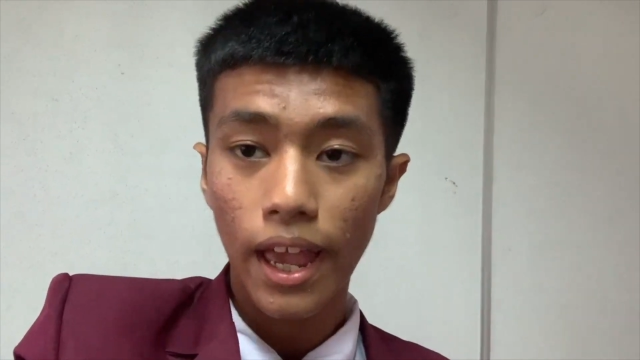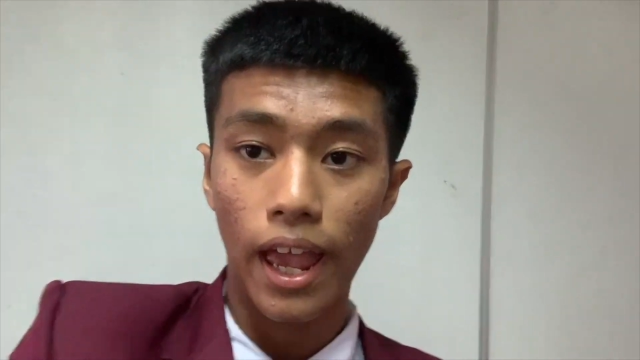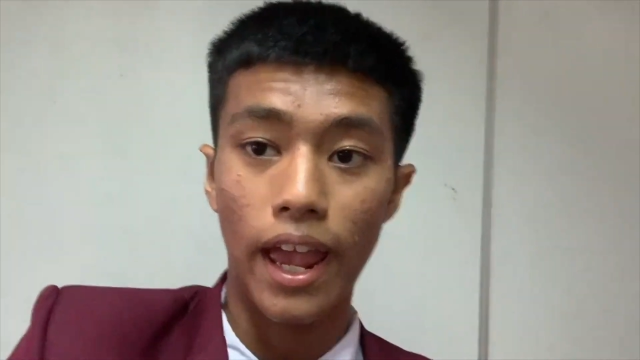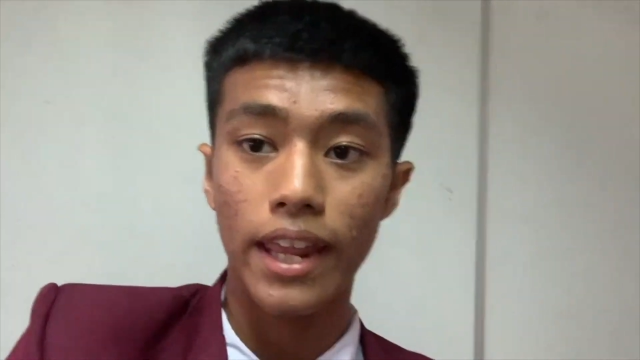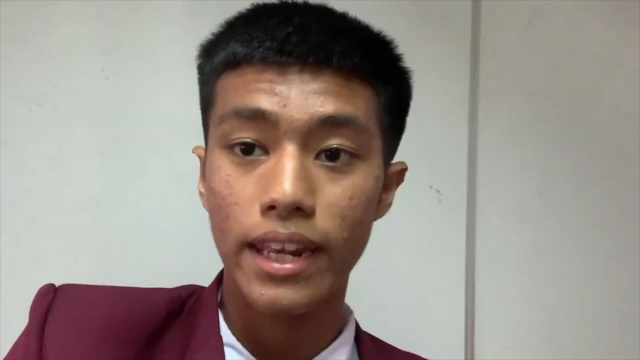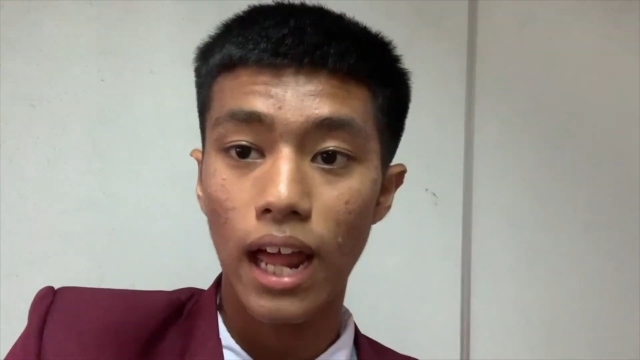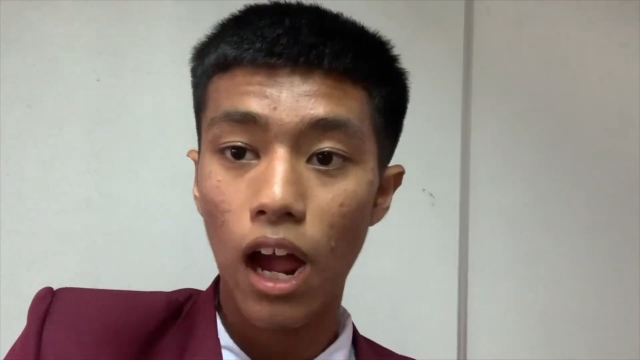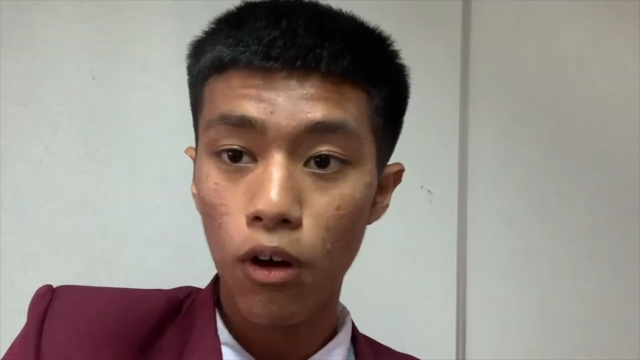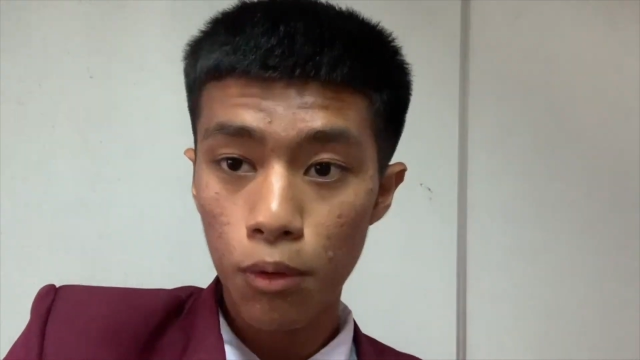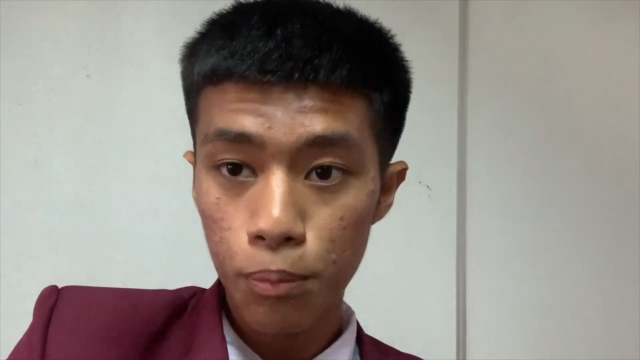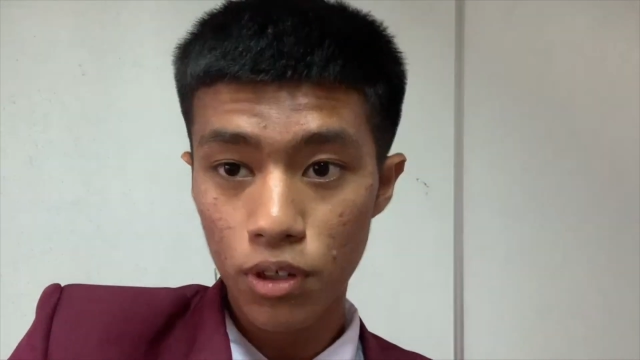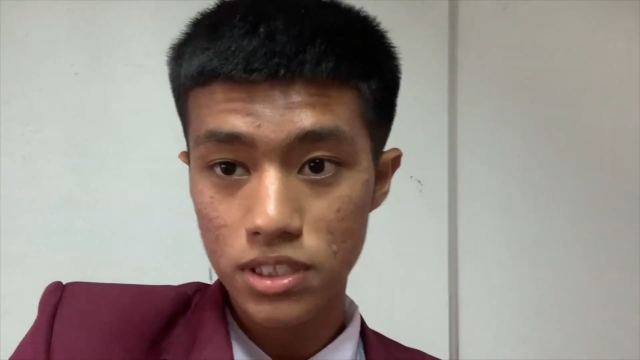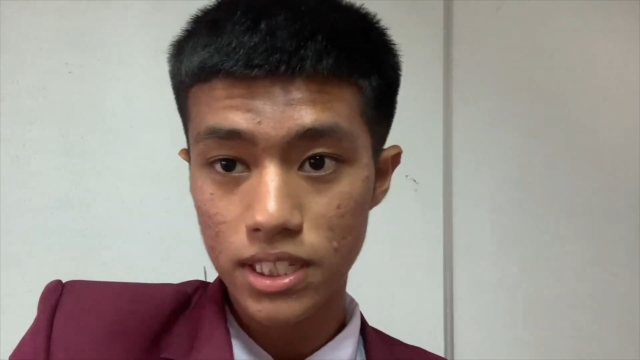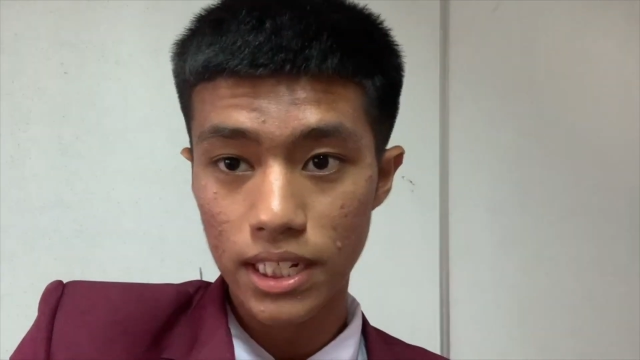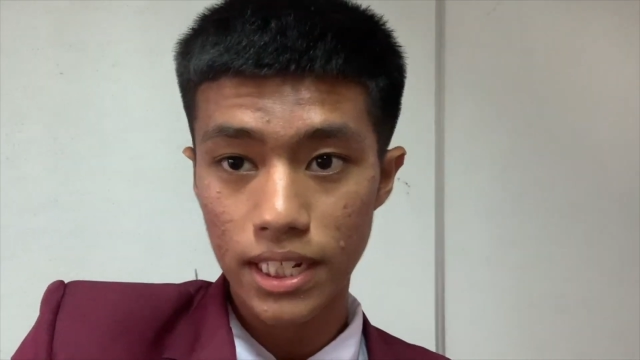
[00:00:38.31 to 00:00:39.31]
and our
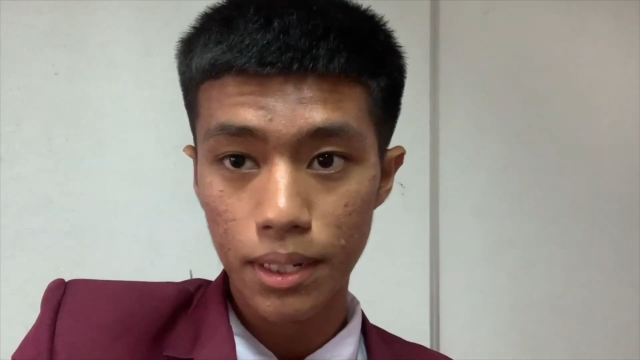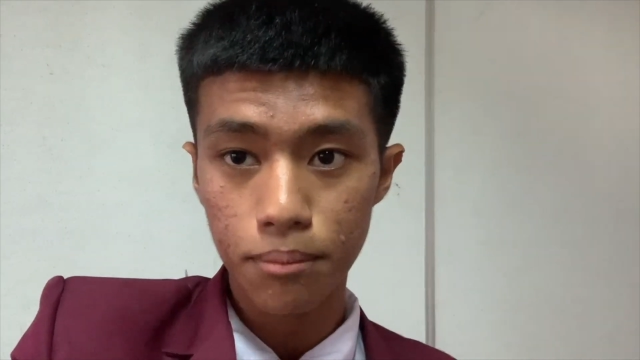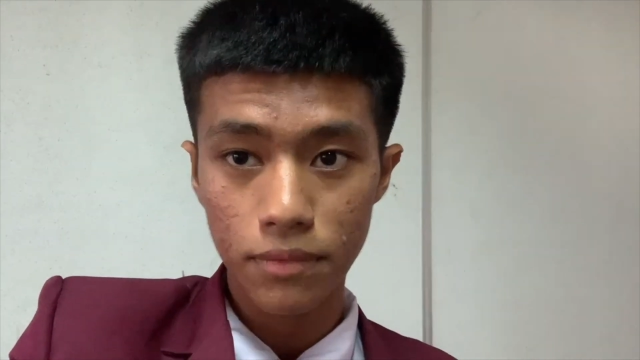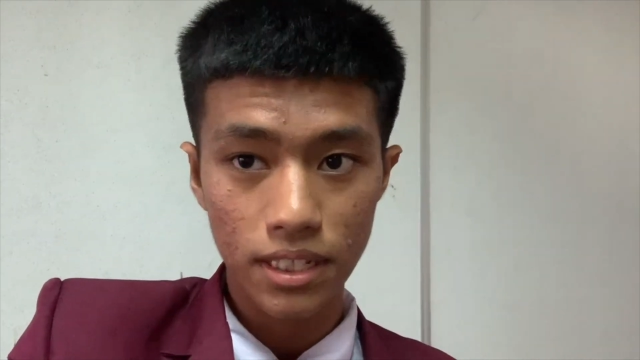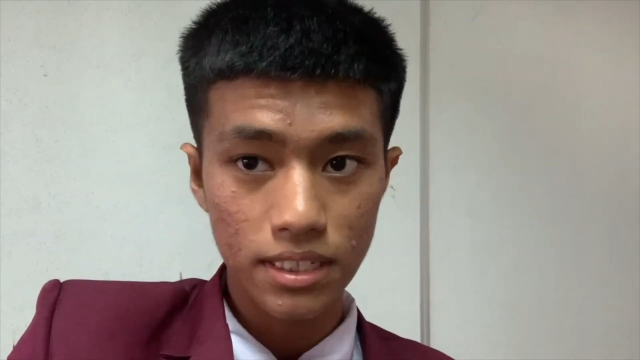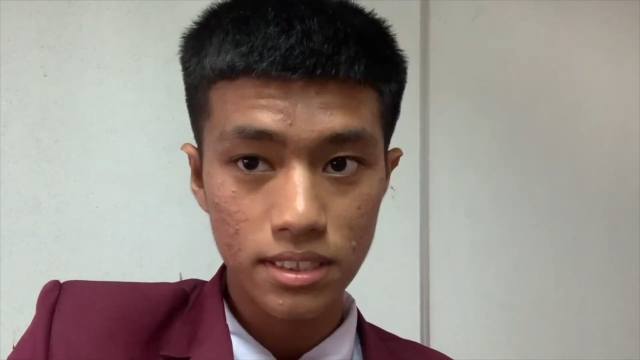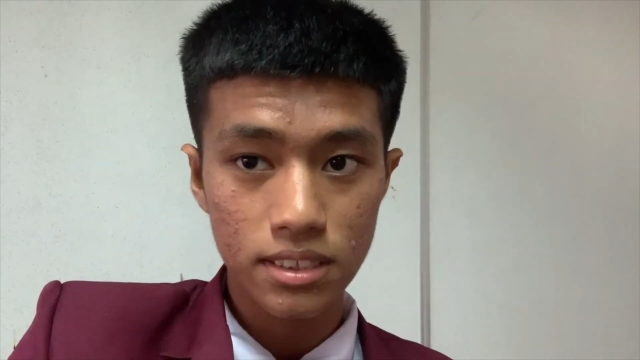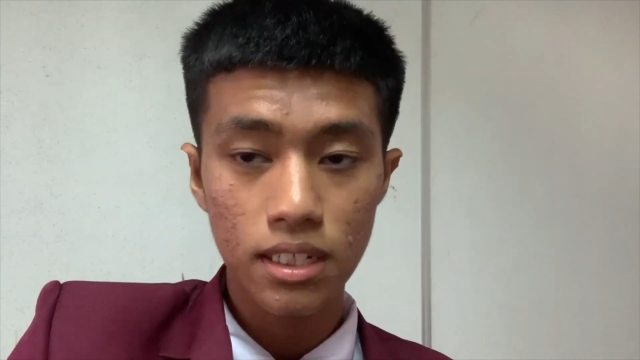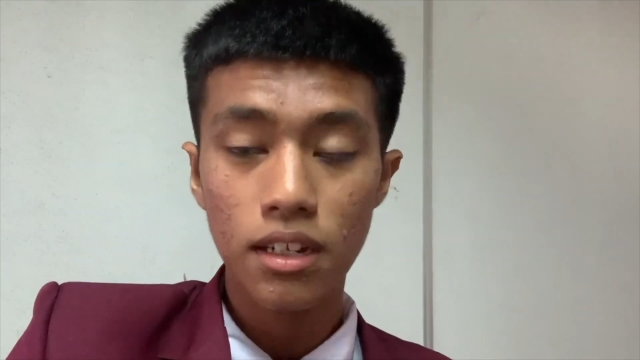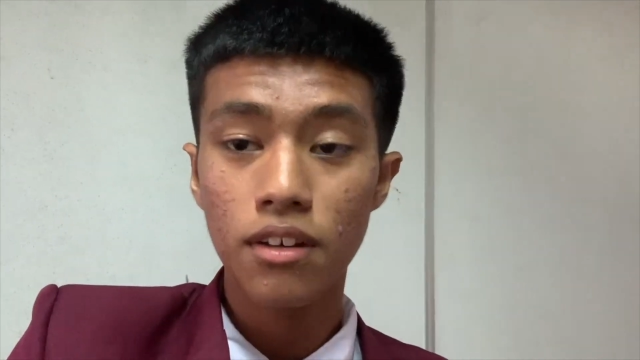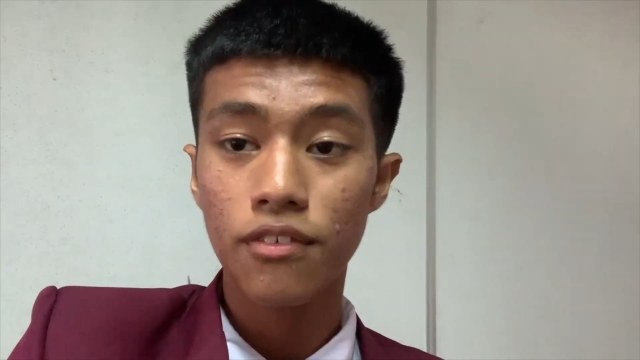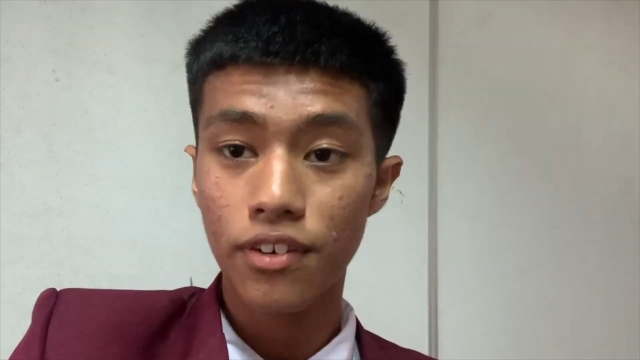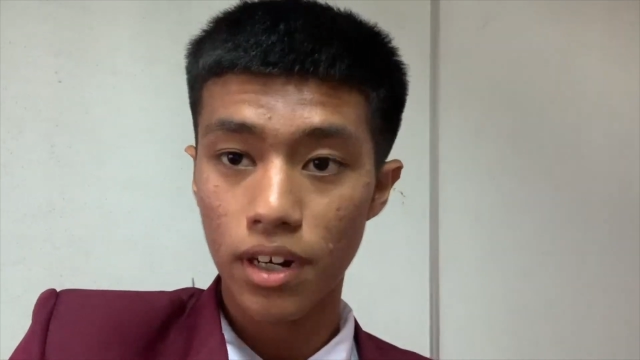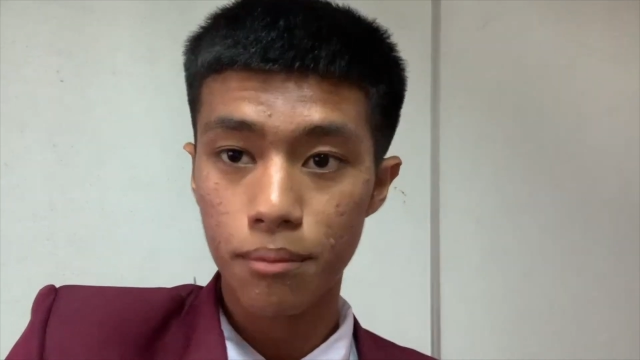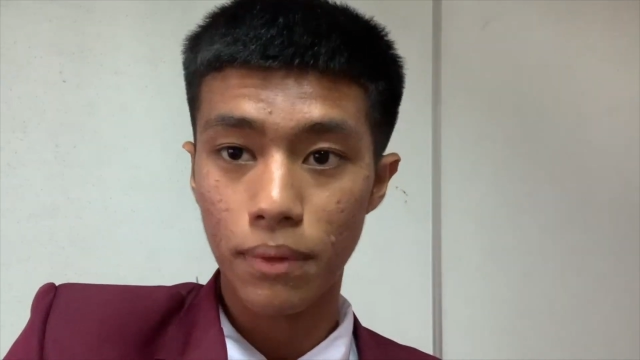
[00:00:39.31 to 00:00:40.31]
project name is
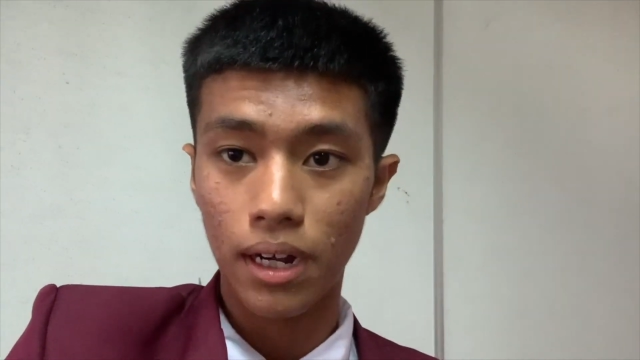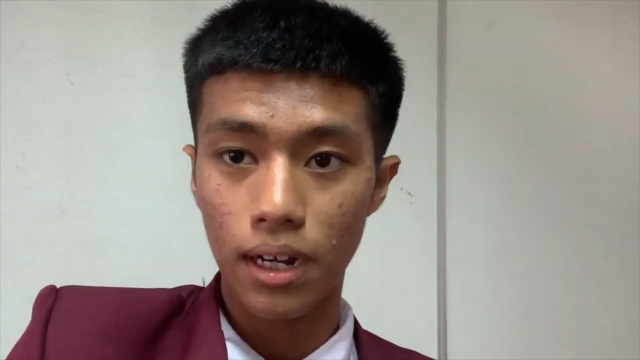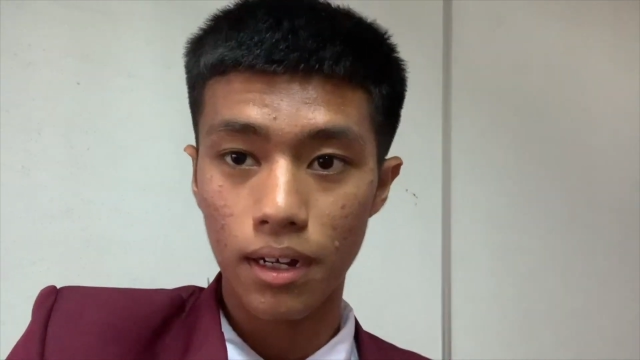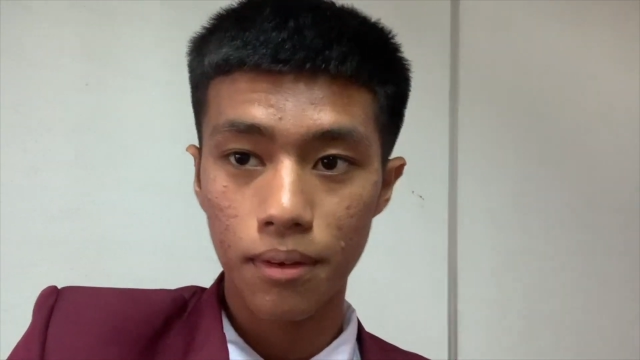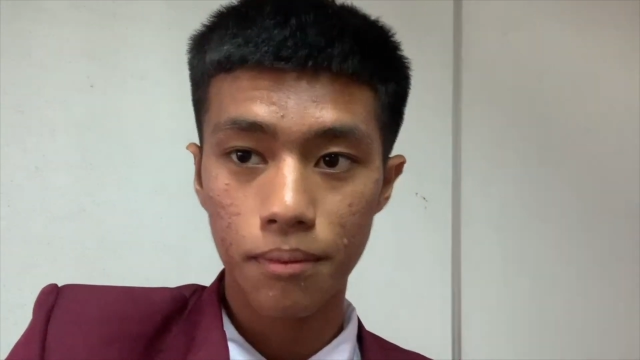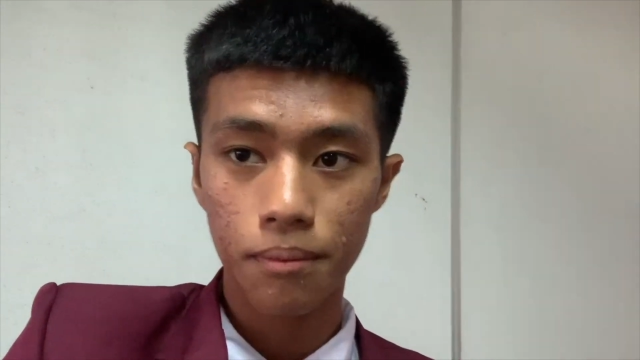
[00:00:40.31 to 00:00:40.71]
Fragma.